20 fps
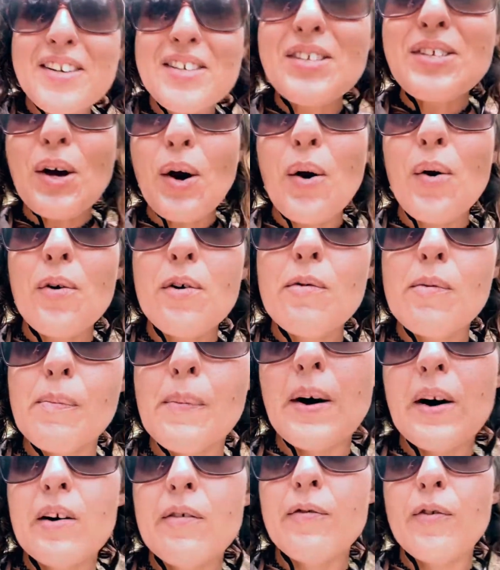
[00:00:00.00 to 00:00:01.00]
so we've been
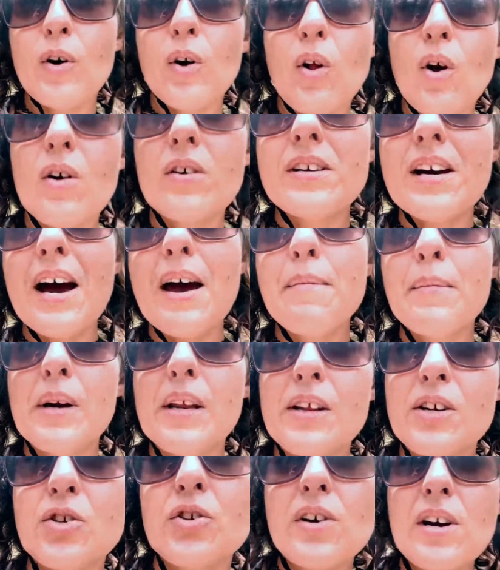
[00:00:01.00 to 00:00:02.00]
married for a long time, but
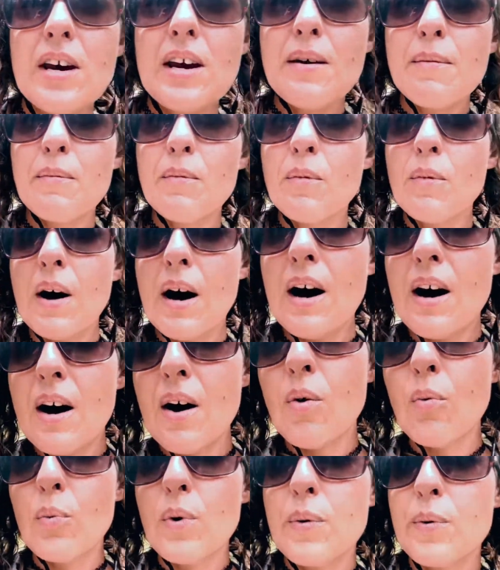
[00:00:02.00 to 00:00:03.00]
in the
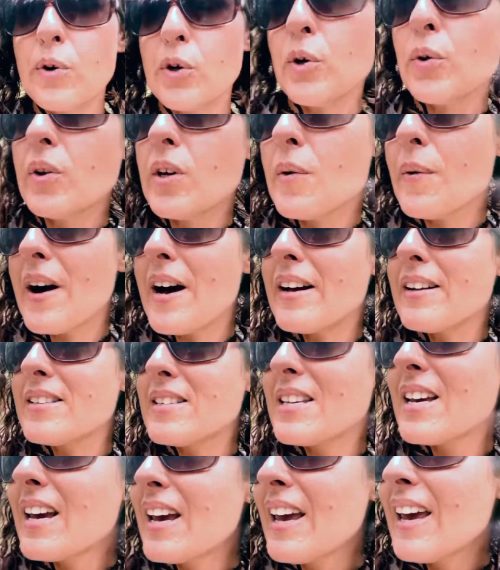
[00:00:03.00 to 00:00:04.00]
dream, we were
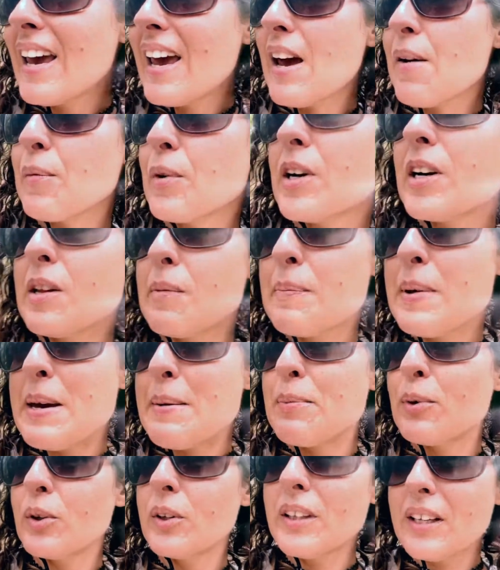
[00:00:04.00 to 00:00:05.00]
newlyweds, and one of the
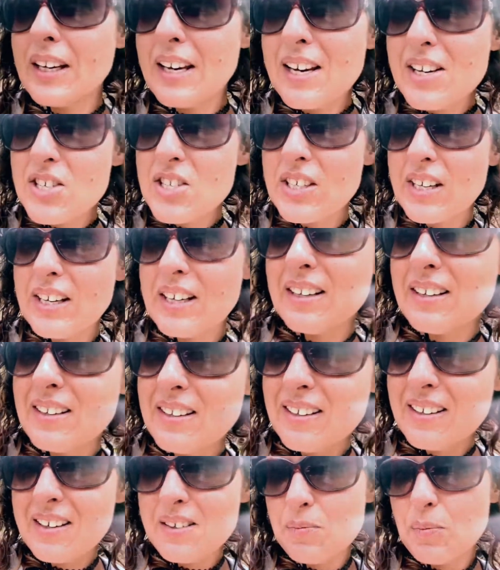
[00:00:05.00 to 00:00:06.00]
people in the kitchen,
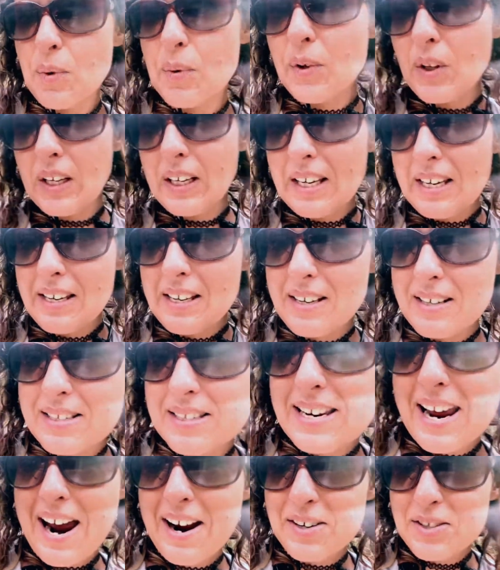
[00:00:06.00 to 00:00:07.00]
we were like eating
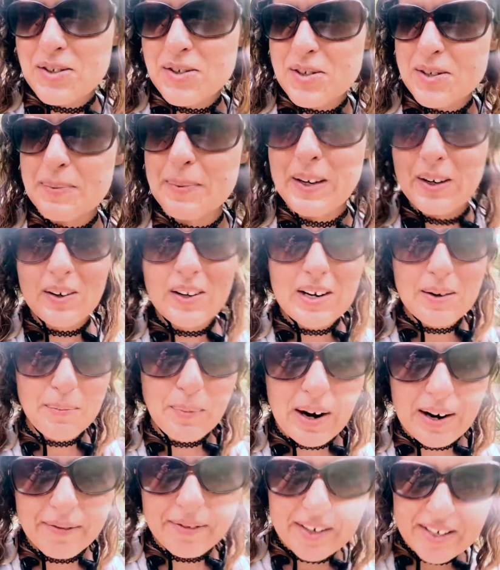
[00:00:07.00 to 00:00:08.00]
snacks or something or eating
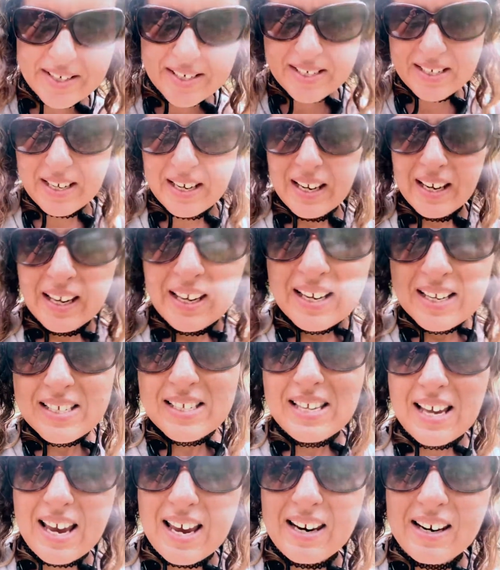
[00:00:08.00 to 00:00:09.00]
breakfast,
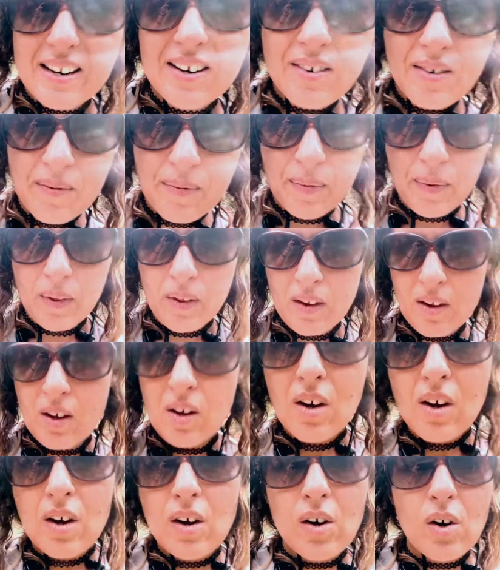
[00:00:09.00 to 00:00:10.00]
said,
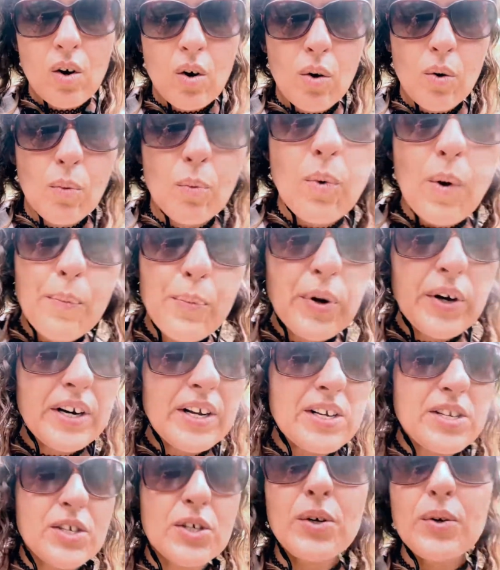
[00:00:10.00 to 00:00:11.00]
Well, pretty
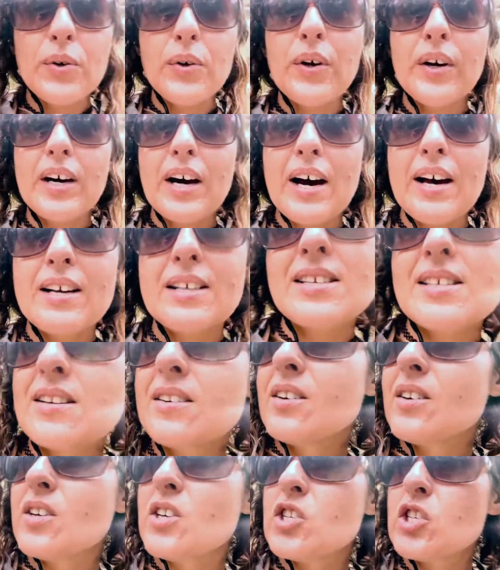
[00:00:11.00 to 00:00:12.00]
soon you guys
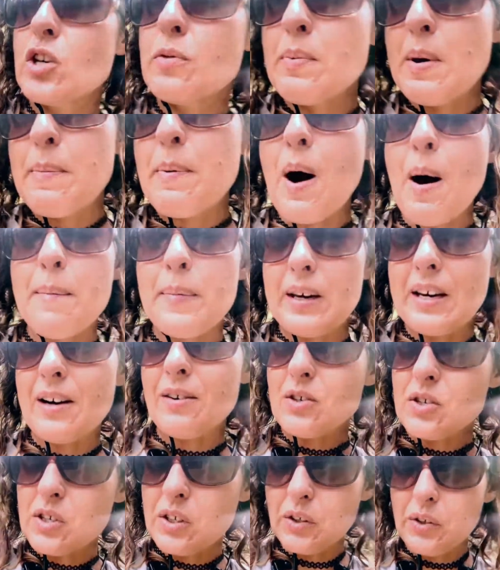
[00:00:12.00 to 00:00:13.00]
should be popping
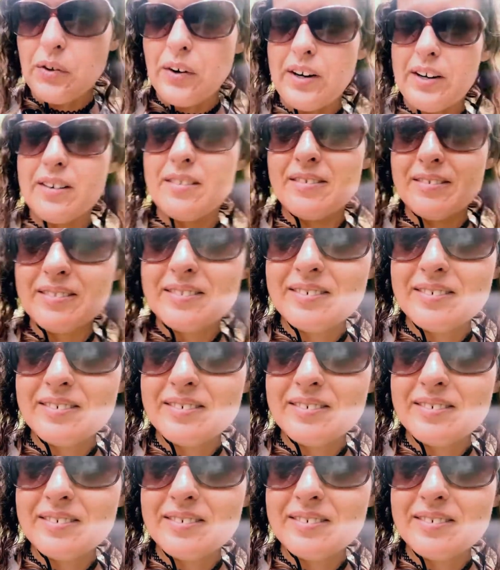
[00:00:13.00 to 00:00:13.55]
out children.